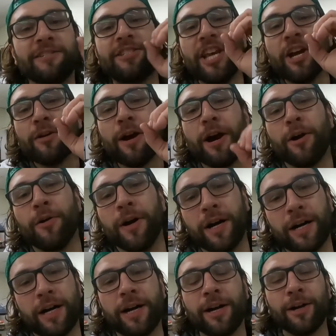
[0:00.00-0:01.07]
0!
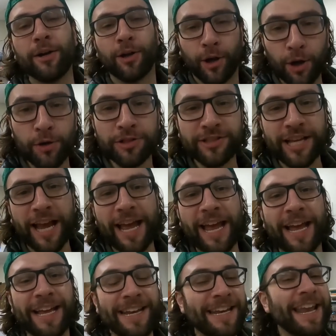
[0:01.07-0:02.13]
Goose
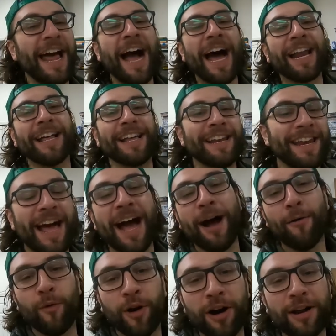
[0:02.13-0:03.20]
egg, nada,
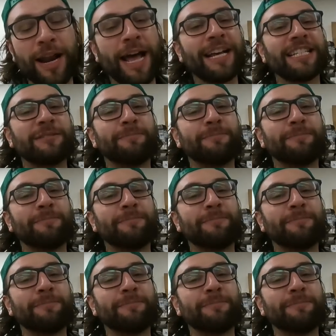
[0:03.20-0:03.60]
not one. I